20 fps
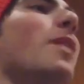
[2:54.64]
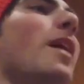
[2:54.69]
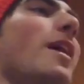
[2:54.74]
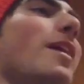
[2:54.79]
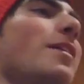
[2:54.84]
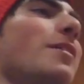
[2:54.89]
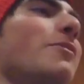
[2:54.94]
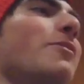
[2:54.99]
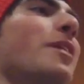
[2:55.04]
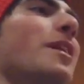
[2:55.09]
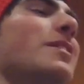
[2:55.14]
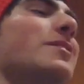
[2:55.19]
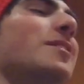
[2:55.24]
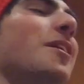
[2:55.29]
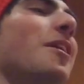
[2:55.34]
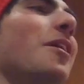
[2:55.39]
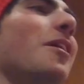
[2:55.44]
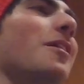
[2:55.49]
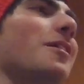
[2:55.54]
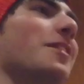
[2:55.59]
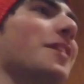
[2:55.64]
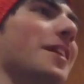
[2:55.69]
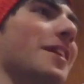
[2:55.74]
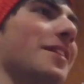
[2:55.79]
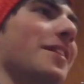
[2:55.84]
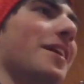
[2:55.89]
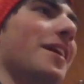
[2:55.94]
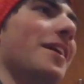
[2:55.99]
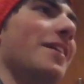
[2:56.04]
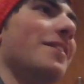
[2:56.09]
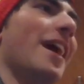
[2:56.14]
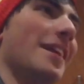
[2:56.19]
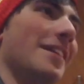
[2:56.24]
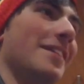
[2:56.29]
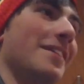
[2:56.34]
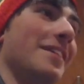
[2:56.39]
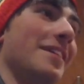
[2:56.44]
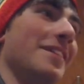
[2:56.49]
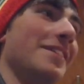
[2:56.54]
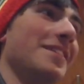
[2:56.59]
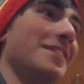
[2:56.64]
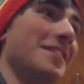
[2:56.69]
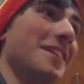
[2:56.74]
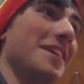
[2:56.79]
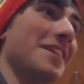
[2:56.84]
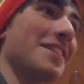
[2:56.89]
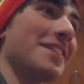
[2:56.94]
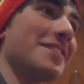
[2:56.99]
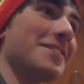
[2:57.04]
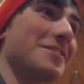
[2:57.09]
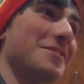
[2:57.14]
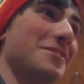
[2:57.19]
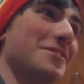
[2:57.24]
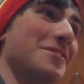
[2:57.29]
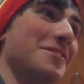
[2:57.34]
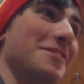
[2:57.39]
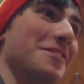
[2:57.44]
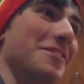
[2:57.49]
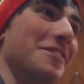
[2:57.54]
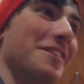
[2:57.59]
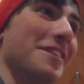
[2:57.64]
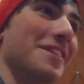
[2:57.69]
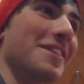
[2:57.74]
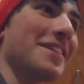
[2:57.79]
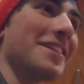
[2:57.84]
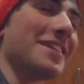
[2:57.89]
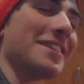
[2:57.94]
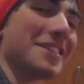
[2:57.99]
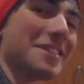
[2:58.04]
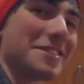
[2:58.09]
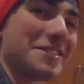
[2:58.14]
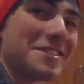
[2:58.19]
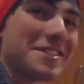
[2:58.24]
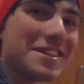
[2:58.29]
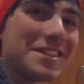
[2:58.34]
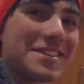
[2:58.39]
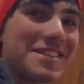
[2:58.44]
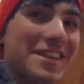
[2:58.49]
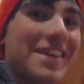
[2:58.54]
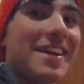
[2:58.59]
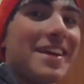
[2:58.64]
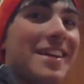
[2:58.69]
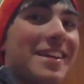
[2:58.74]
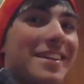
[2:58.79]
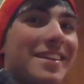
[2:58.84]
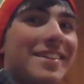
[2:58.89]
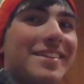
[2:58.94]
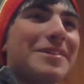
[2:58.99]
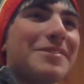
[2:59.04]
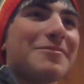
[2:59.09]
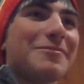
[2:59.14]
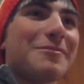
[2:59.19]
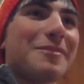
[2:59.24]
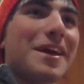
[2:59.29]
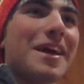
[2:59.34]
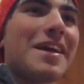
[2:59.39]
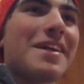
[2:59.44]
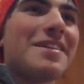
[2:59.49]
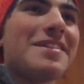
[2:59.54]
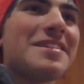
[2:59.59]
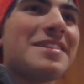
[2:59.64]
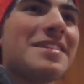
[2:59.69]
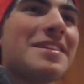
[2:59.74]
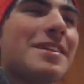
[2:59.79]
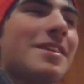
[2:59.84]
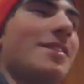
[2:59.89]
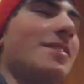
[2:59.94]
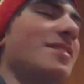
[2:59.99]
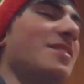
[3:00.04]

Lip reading: When do I talk like that? I did say that you snored, because she did. But when...